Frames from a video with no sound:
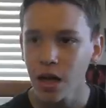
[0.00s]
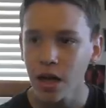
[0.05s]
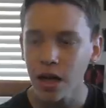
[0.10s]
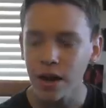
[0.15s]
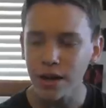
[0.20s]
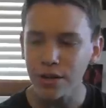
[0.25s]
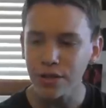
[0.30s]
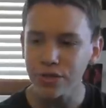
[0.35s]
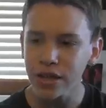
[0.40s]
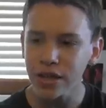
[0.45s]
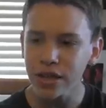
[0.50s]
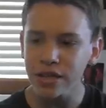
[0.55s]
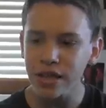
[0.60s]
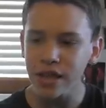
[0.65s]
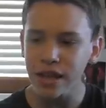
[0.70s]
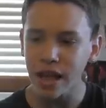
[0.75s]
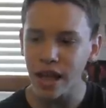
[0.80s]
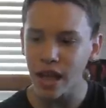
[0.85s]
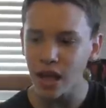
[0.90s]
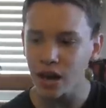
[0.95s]
And I think
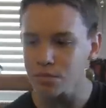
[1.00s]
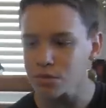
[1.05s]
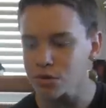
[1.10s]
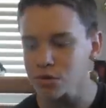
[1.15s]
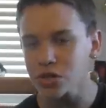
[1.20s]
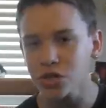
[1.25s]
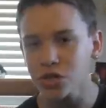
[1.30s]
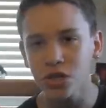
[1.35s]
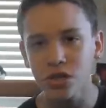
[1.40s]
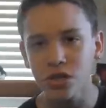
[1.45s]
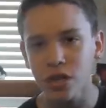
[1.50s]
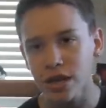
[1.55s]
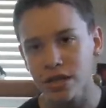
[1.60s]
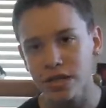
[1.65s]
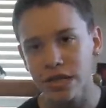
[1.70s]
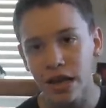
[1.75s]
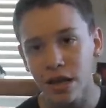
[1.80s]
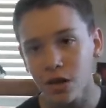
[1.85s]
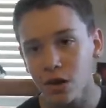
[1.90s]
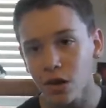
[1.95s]
the cannibals just, like,
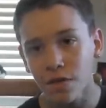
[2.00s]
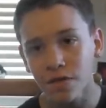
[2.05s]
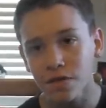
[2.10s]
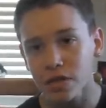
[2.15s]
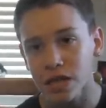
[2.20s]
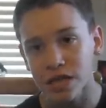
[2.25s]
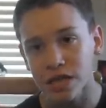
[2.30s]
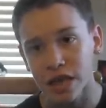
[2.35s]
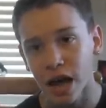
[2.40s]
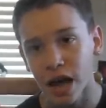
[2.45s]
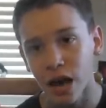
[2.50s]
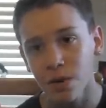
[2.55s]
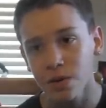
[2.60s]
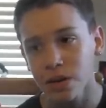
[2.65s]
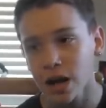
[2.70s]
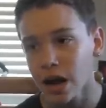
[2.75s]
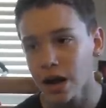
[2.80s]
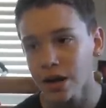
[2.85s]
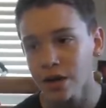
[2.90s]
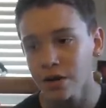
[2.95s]
take over the town,
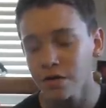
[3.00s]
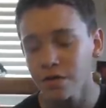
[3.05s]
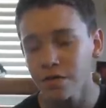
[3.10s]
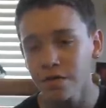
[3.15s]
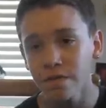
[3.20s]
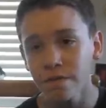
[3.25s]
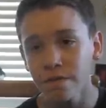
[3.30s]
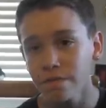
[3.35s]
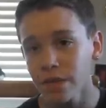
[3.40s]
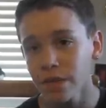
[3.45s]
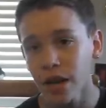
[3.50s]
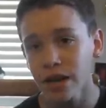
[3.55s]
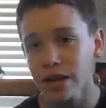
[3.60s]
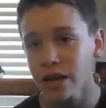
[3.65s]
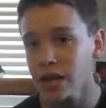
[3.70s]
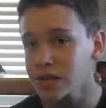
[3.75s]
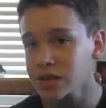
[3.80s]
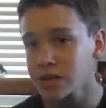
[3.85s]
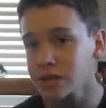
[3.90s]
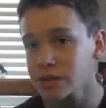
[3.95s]
kind of, I
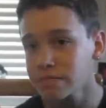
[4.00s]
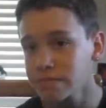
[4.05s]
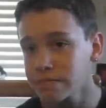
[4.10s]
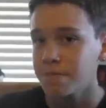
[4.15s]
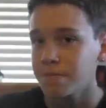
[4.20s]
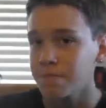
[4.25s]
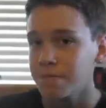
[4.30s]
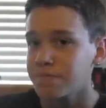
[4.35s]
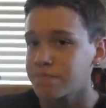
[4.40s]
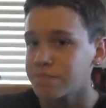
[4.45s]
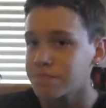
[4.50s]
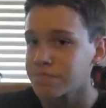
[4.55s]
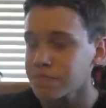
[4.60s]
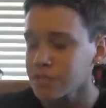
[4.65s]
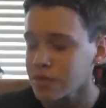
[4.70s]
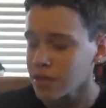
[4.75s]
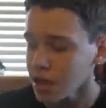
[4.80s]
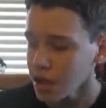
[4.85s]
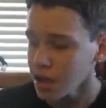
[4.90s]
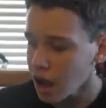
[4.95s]
guess.
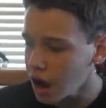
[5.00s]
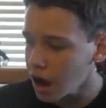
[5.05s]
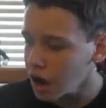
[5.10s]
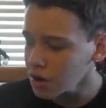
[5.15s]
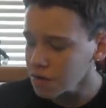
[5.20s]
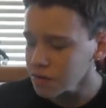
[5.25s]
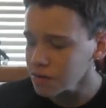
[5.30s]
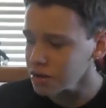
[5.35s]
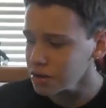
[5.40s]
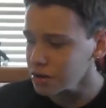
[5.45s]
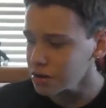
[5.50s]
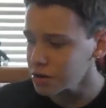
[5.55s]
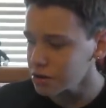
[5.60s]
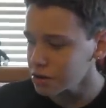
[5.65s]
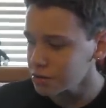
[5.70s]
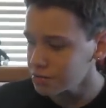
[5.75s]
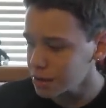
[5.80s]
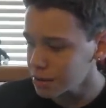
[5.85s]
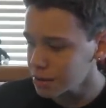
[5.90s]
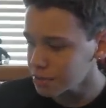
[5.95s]
I don't really
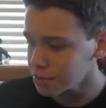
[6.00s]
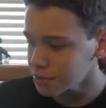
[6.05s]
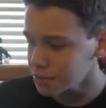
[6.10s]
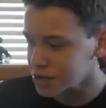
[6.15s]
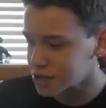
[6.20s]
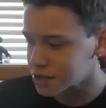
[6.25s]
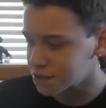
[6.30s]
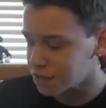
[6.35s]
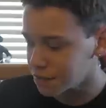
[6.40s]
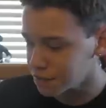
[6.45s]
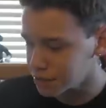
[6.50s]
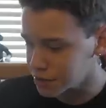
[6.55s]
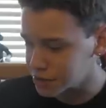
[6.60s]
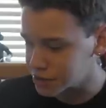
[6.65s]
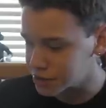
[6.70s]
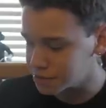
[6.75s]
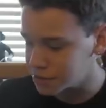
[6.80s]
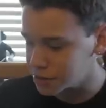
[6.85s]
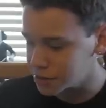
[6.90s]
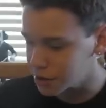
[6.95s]
remember much from this,
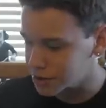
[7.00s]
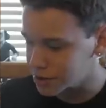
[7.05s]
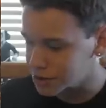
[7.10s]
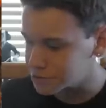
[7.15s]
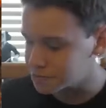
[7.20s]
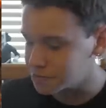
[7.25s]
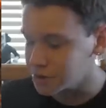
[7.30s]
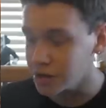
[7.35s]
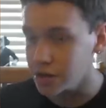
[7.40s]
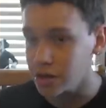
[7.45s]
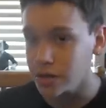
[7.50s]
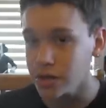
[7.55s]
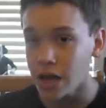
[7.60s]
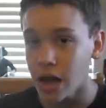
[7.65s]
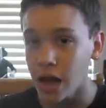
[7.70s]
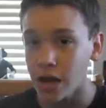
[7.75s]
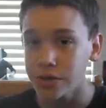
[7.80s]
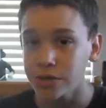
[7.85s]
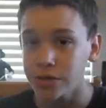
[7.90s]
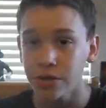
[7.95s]
to be honest. But,
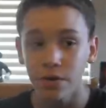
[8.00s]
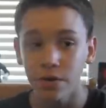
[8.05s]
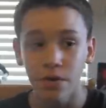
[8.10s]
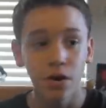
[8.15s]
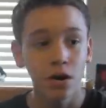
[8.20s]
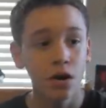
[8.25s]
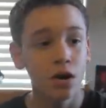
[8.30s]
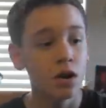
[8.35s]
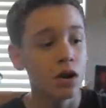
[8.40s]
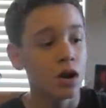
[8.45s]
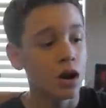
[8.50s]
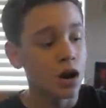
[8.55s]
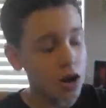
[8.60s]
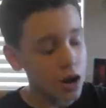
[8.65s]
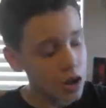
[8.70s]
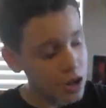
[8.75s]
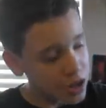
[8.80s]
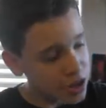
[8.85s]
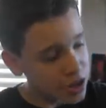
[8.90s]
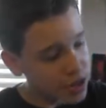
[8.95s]
yeah, so,
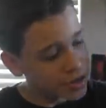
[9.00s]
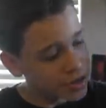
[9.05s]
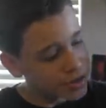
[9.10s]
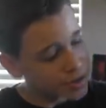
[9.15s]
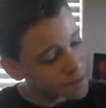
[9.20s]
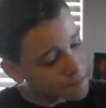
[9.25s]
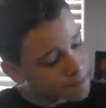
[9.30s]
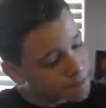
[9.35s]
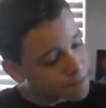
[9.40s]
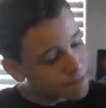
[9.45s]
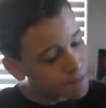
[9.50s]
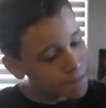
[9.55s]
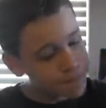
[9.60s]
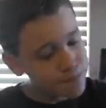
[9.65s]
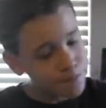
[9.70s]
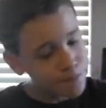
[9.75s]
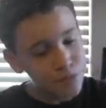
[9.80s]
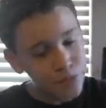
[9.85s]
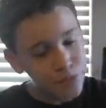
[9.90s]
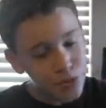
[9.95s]

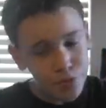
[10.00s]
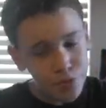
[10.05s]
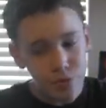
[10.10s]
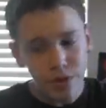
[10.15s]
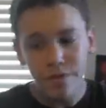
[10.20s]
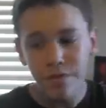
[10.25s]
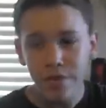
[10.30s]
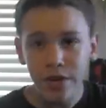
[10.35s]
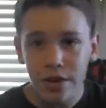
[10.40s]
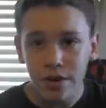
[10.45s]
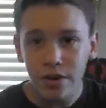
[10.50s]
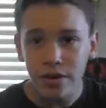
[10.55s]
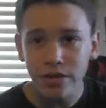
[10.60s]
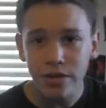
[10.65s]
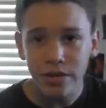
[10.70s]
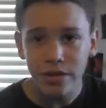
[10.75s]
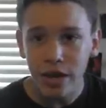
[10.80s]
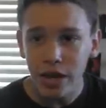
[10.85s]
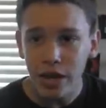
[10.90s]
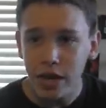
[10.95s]
Three
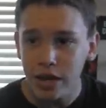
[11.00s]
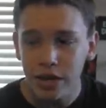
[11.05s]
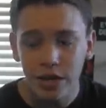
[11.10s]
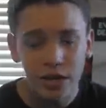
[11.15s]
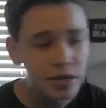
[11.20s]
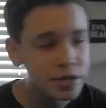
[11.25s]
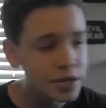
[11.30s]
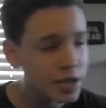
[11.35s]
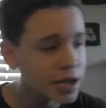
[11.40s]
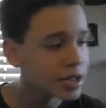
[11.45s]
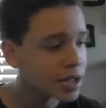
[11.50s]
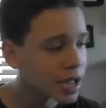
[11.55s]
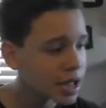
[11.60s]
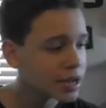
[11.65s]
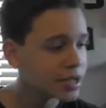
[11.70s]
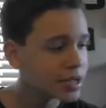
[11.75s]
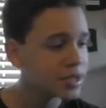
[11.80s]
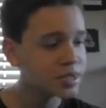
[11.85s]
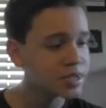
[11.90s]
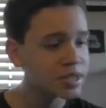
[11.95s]
Fingers, he's
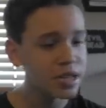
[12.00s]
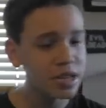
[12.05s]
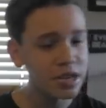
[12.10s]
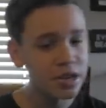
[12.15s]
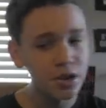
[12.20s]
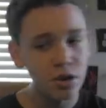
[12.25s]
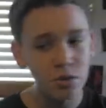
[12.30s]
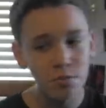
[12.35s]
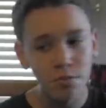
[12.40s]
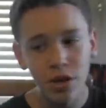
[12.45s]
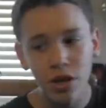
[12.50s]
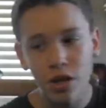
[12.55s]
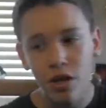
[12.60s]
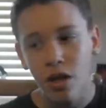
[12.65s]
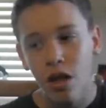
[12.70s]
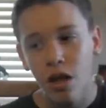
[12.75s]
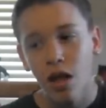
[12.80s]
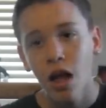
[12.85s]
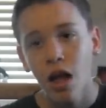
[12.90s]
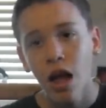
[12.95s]
in here, but
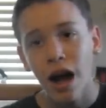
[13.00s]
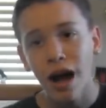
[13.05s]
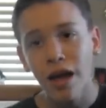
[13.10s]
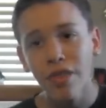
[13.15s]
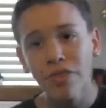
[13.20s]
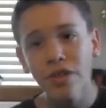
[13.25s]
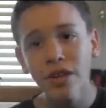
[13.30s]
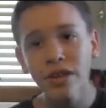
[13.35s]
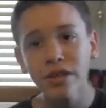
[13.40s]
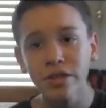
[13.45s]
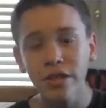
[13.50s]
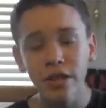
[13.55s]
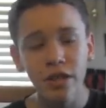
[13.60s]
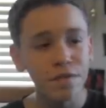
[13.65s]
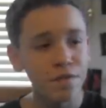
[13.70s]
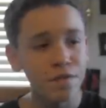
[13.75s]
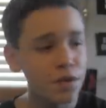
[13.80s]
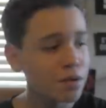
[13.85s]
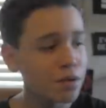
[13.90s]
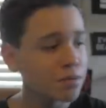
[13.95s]
I think this
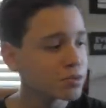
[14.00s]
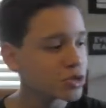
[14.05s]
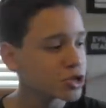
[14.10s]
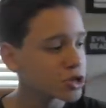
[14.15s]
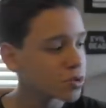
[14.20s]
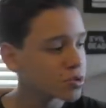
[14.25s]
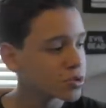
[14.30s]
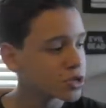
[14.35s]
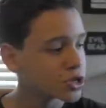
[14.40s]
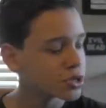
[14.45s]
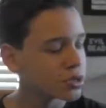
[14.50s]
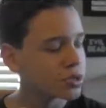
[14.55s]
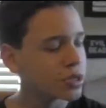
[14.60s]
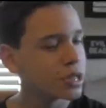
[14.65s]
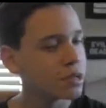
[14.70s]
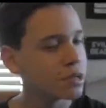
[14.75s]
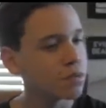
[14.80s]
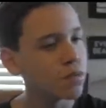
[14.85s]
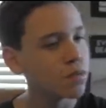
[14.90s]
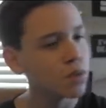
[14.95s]
film shows
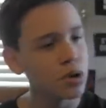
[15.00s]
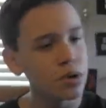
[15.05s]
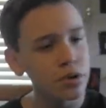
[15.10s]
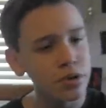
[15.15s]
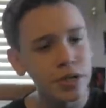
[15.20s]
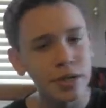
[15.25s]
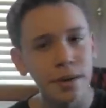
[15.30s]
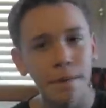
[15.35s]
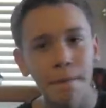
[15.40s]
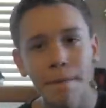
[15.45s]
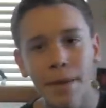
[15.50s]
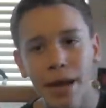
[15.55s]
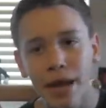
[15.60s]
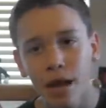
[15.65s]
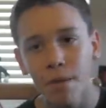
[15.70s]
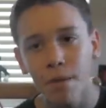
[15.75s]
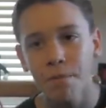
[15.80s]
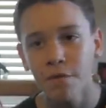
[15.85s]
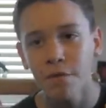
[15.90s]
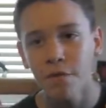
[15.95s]
the worst
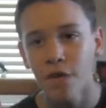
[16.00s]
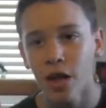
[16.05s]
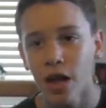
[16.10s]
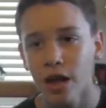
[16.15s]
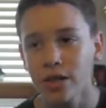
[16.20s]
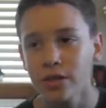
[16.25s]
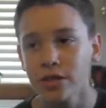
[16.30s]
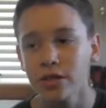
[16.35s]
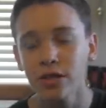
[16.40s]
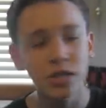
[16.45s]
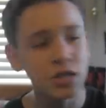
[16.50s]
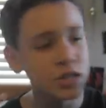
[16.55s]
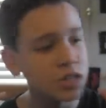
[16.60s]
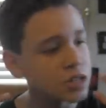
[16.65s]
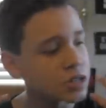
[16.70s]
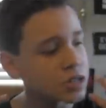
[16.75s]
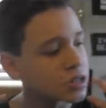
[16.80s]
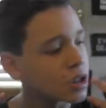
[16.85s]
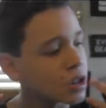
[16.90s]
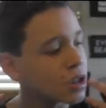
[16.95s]
makeup effect.
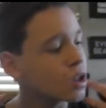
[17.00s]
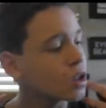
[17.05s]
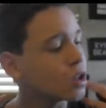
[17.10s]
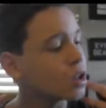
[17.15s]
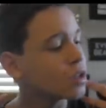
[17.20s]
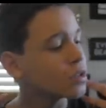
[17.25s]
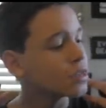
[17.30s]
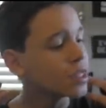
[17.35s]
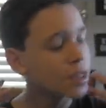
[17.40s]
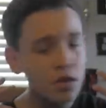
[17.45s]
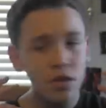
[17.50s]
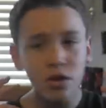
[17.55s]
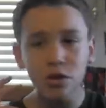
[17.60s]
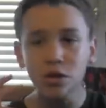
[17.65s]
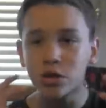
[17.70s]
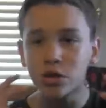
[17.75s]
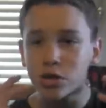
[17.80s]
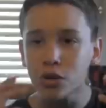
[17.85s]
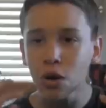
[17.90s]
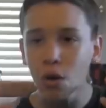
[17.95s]
They look
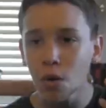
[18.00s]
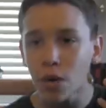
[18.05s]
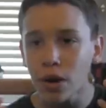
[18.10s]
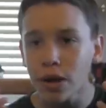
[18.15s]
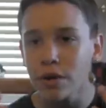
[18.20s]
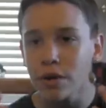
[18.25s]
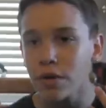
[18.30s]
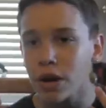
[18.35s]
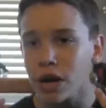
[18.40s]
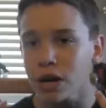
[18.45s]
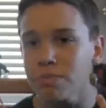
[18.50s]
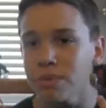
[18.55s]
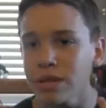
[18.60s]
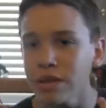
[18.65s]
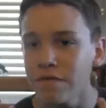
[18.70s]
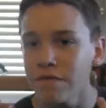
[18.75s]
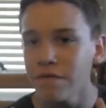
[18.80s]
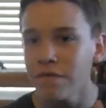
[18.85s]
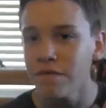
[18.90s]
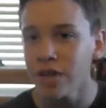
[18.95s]
so incredibly
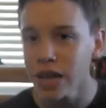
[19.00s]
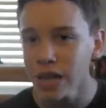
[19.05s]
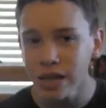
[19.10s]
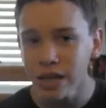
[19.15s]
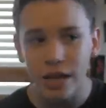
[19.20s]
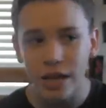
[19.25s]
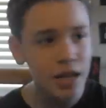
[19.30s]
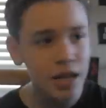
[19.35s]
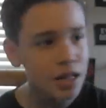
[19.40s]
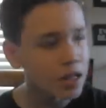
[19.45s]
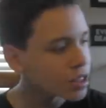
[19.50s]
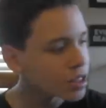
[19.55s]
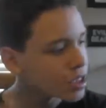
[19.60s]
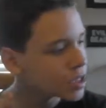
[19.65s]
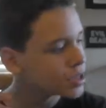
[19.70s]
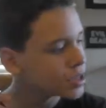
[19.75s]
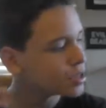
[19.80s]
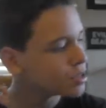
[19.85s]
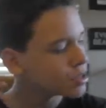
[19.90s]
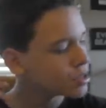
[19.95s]
fake.
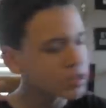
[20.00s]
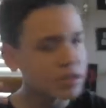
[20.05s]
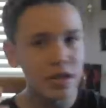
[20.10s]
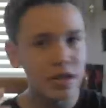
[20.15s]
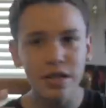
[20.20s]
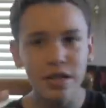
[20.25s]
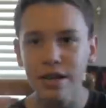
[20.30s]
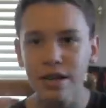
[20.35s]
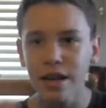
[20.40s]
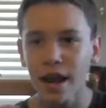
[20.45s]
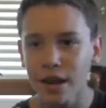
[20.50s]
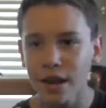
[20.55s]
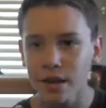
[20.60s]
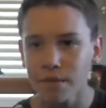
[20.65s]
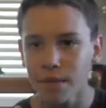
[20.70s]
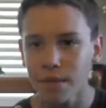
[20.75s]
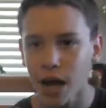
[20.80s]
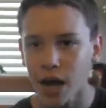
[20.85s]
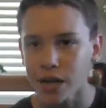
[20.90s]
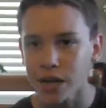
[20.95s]
It looks like a guy in a
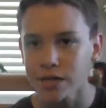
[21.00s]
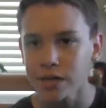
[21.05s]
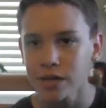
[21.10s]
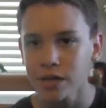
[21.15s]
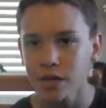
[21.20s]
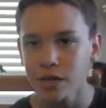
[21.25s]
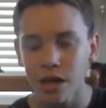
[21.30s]
mask.